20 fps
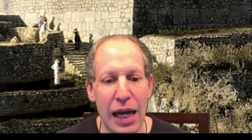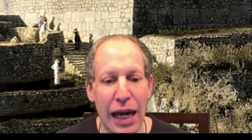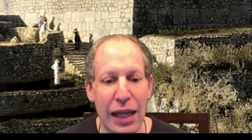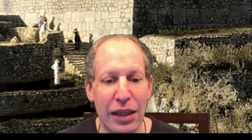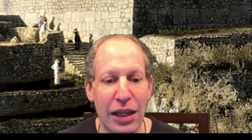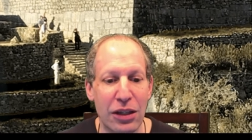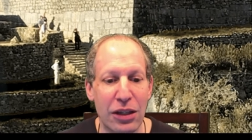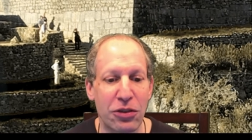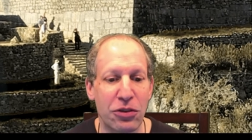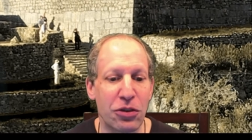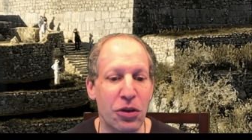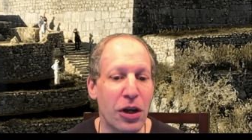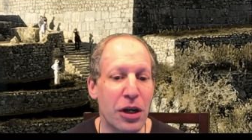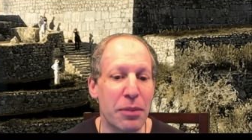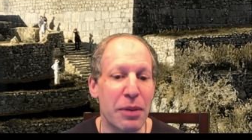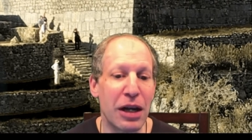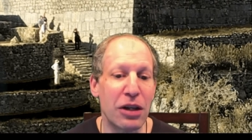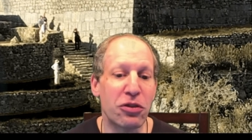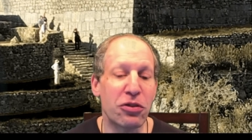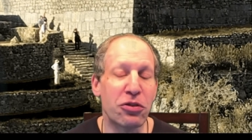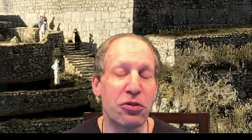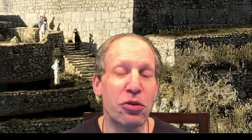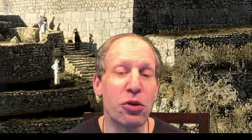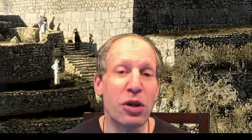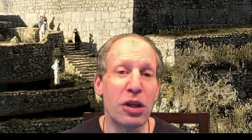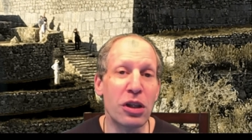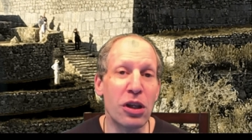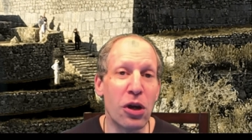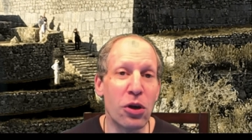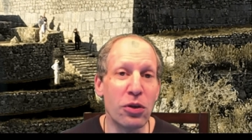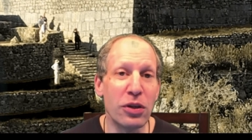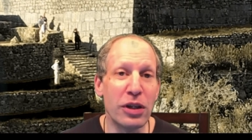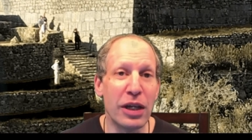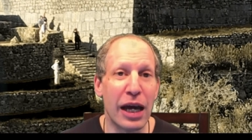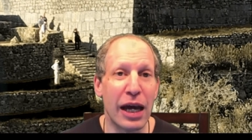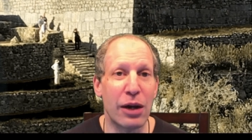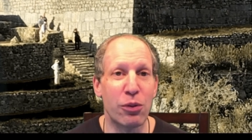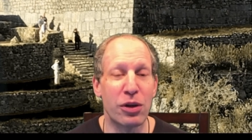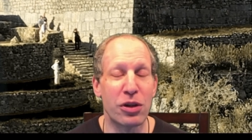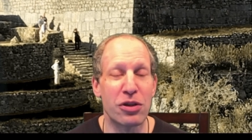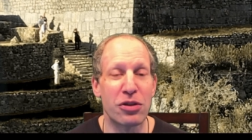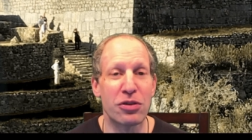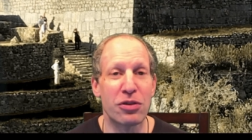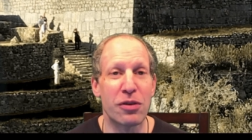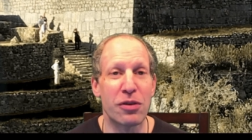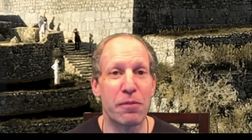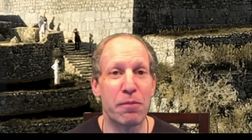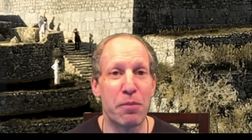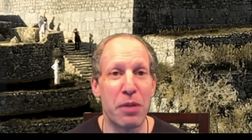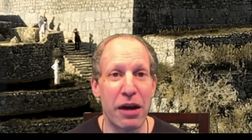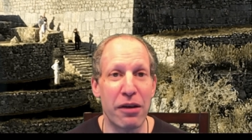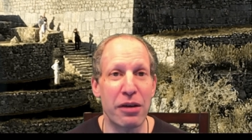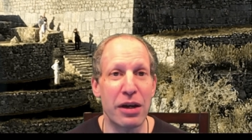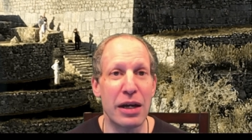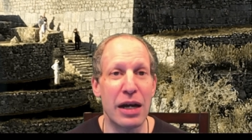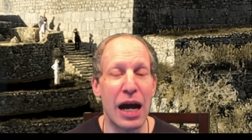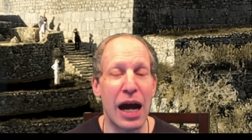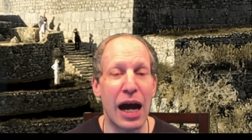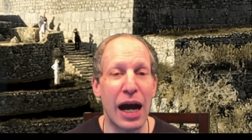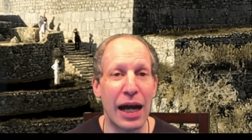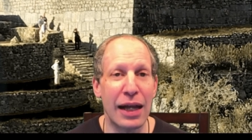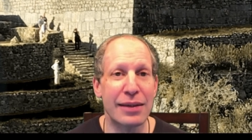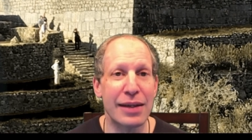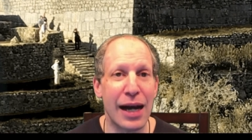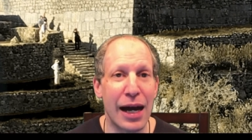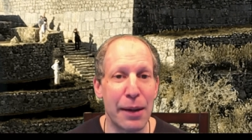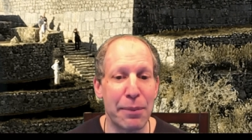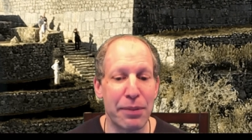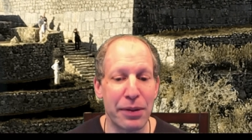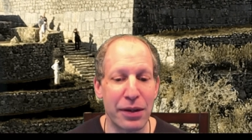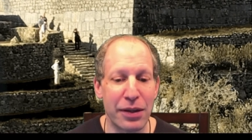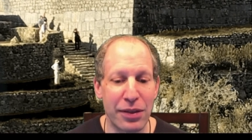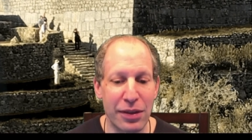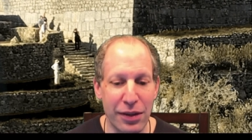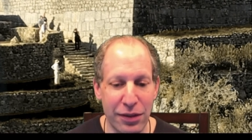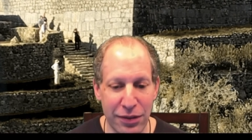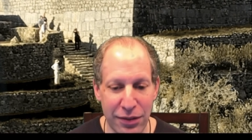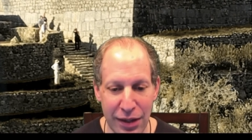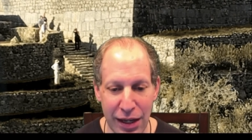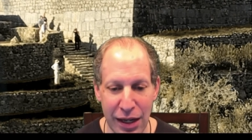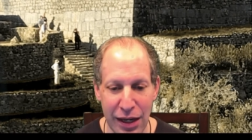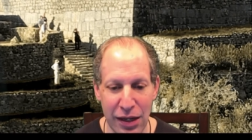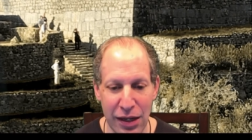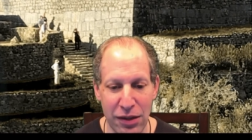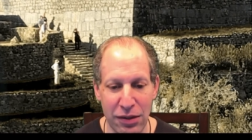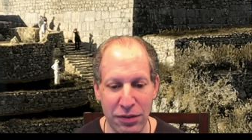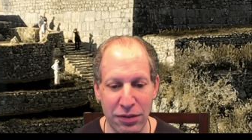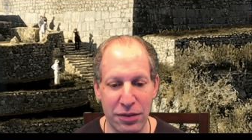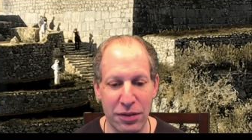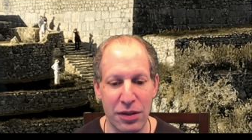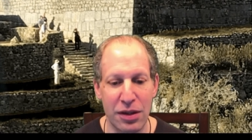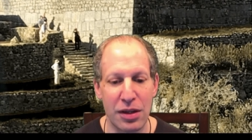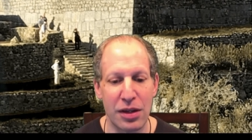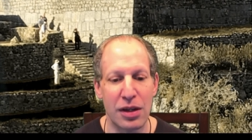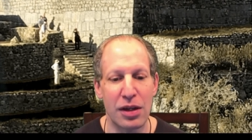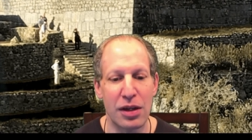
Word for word: And let's talk about student loan debt, which is a very hot topic these days.